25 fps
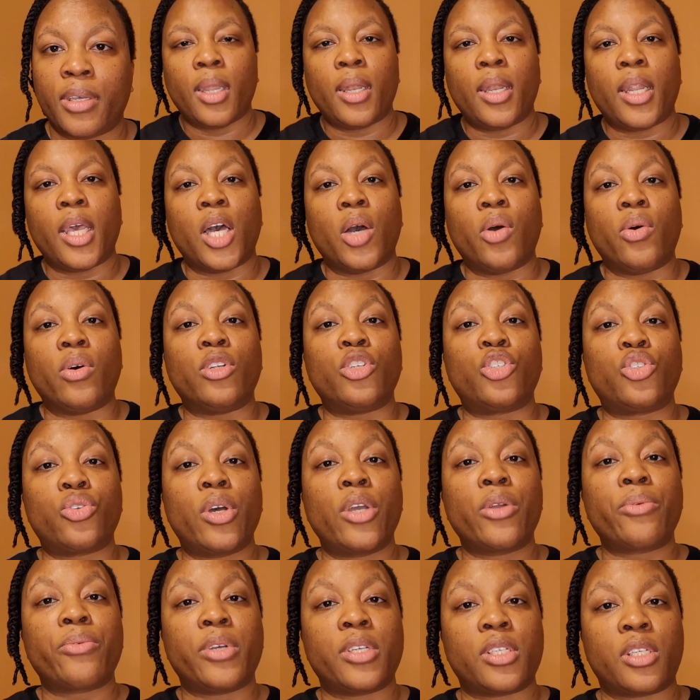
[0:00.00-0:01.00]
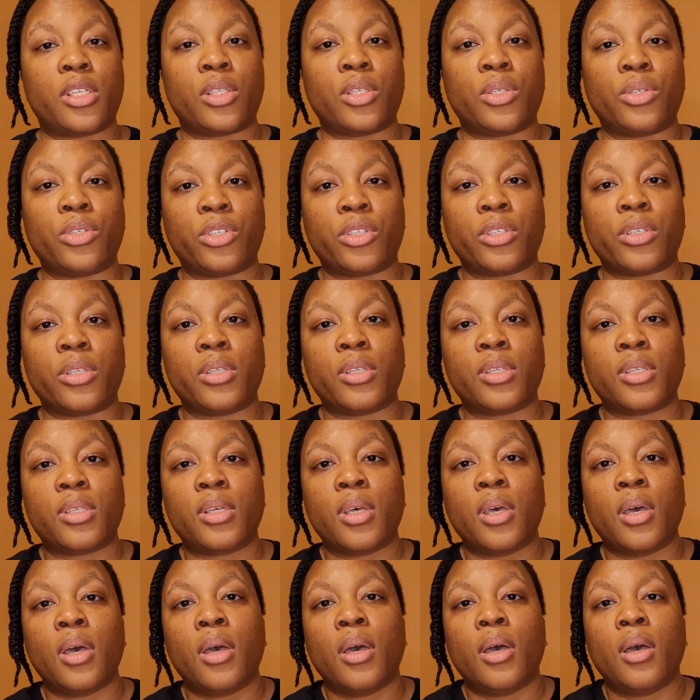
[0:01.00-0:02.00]
Now, on joint resolutions,
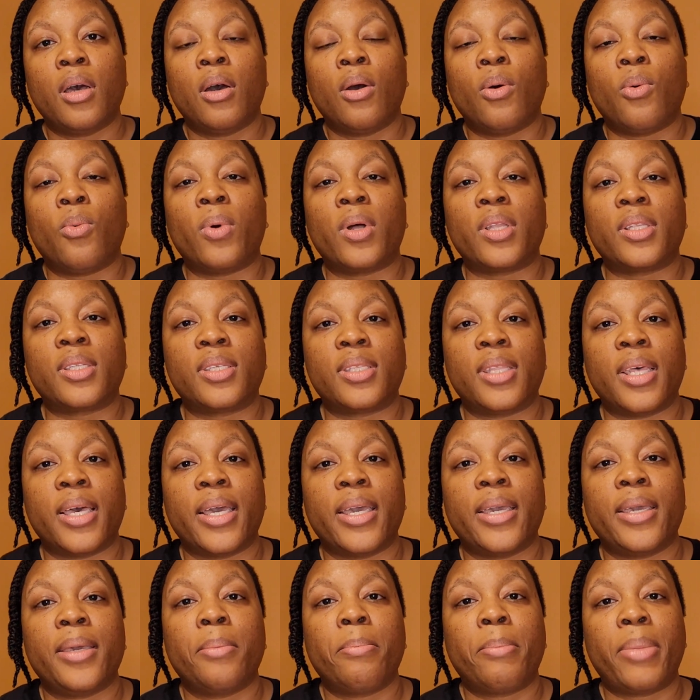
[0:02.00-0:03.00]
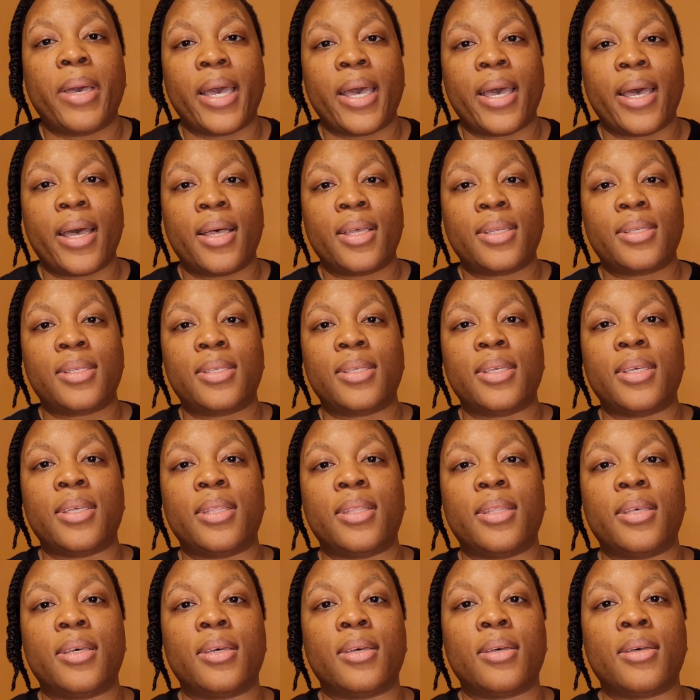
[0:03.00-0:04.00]
once they pass
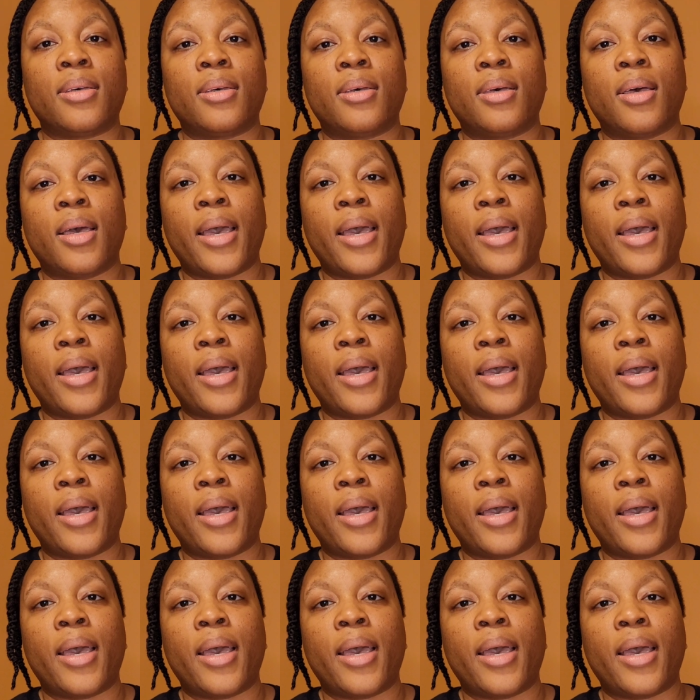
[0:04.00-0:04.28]
in the